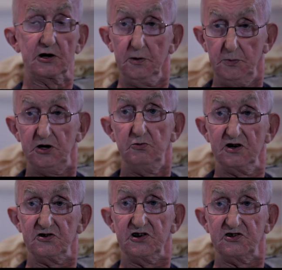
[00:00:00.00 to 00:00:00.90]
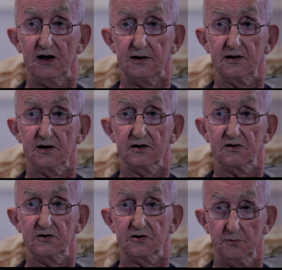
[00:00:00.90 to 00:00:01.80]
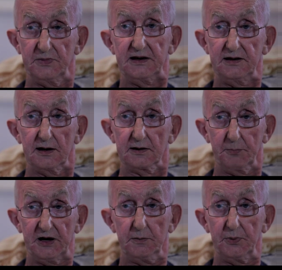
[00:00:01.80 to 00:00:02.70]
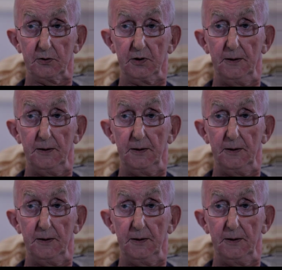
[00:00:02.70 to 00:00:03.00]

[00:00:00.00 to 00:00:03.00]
a community centre to meet young people.